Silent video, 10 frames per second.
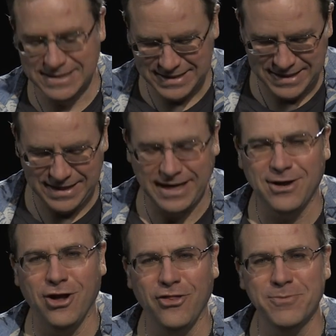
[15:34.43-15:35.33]
And then I
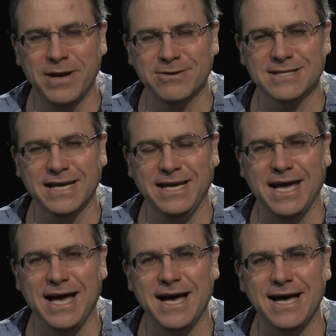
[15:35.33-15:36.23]
called them and I was like,
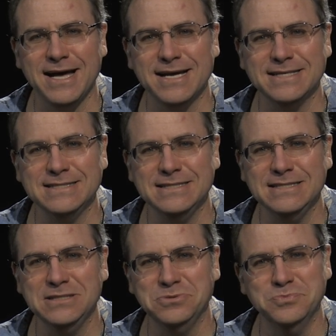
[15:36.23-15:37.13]
yeah,
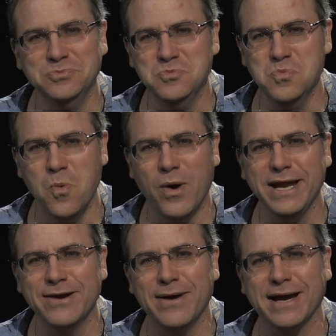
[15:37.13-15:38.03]
what do
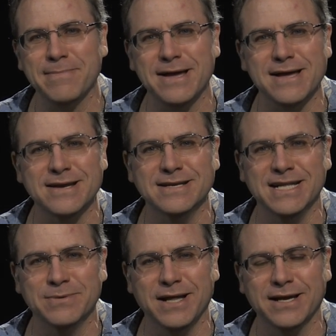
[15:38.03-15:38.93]
you recommend? And
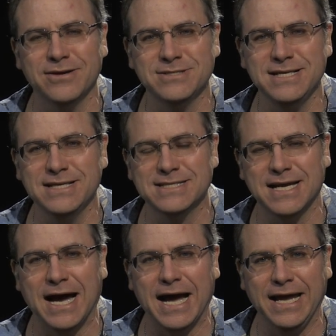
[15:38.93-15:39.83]
they were like, go see this
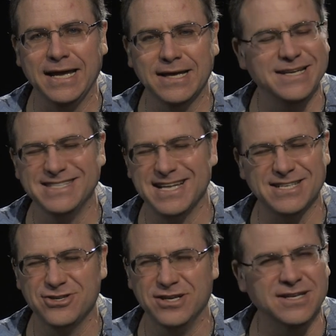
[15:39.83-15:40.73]
guy. He's not as
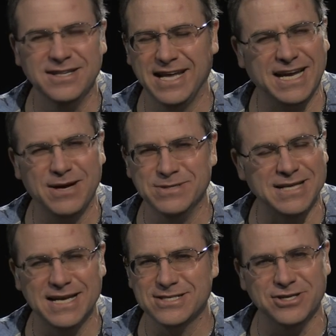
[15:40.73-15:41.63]
good. That guy was
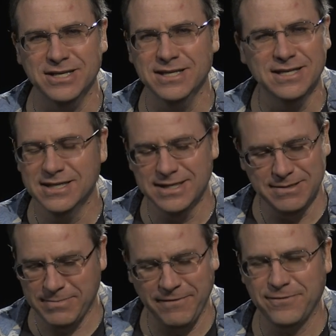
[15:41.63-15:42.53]
not as good.
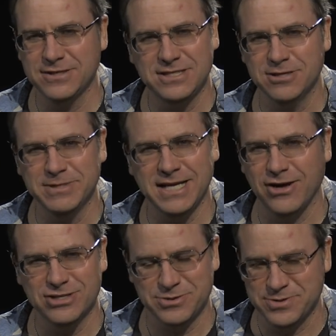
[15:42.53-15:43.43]
My first
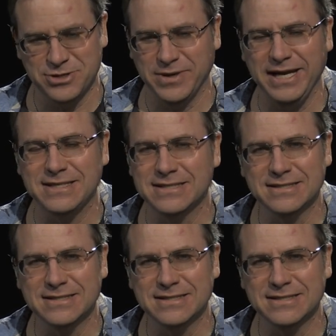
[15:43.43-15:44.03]
dermatologist was great.